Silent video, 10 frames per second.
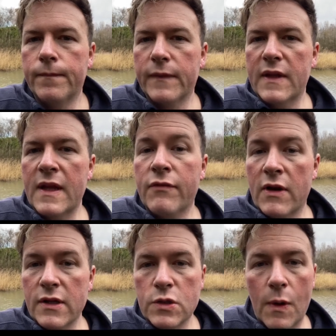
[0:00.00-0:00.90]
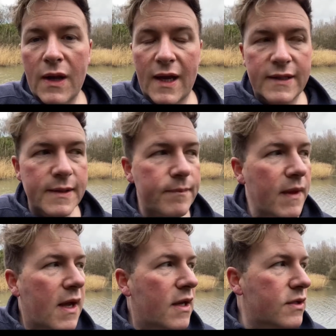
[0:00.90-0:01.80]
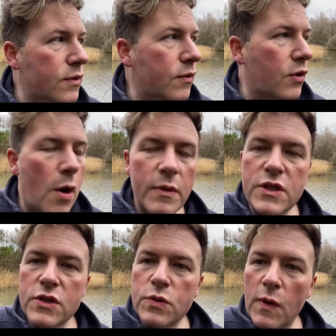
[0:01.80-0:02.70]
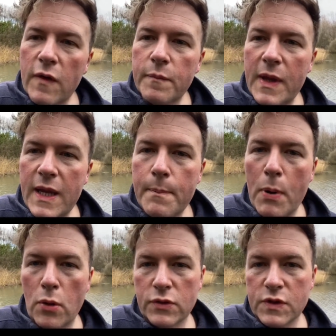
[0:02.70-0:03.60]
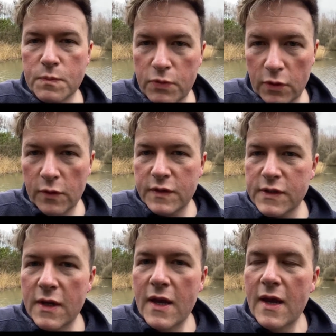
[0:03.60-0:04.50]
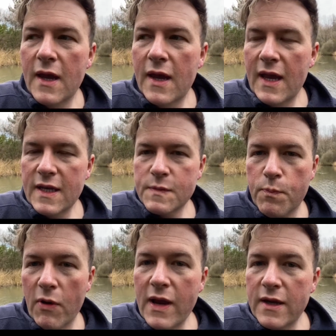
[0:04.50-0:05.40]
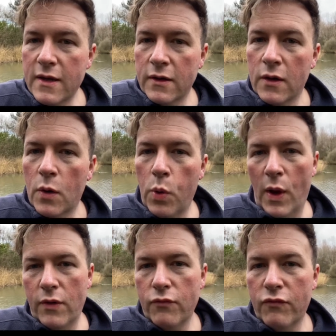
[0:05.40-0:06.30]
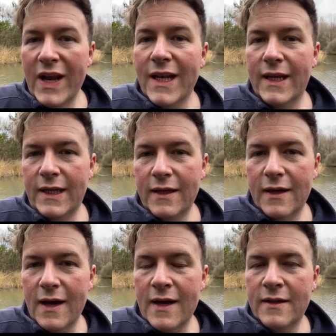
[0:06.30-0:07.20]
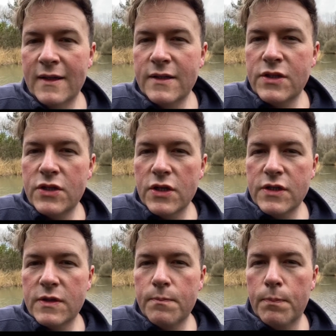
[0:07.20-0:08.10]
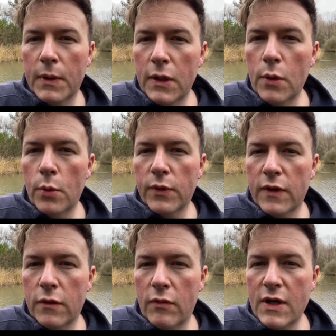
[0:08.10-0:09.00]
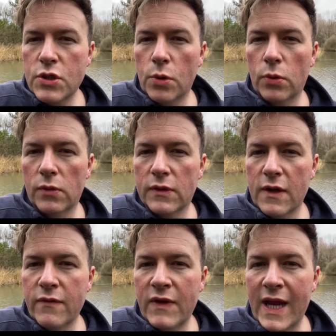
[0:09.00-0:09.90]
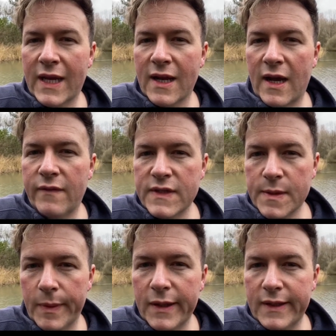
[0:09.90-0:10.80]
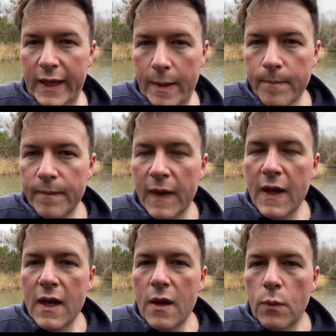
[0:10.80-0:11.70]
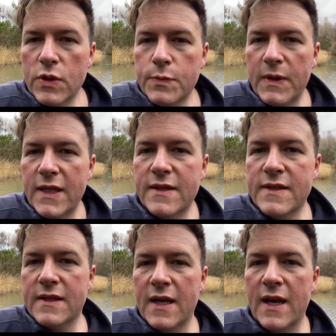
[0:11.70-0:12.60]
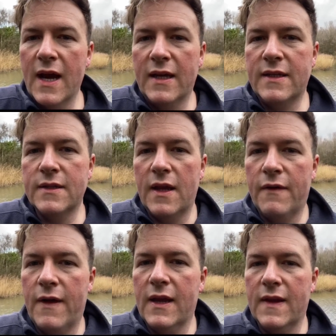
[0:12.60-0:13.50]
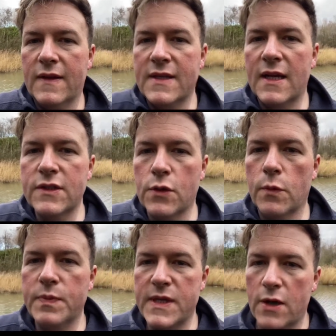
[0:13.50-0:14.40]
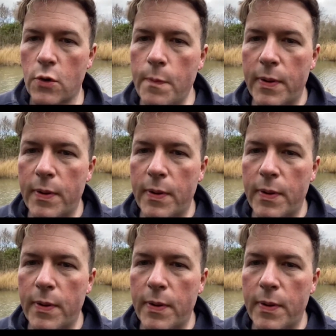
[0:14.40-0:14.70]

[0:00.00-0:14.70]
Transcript: never-ending twilight. So Comet 12P Pons Brooks is brightening quite readily, and it's just below the threshold of naked eye visibility. Which means tonight, if I get the telescope set up,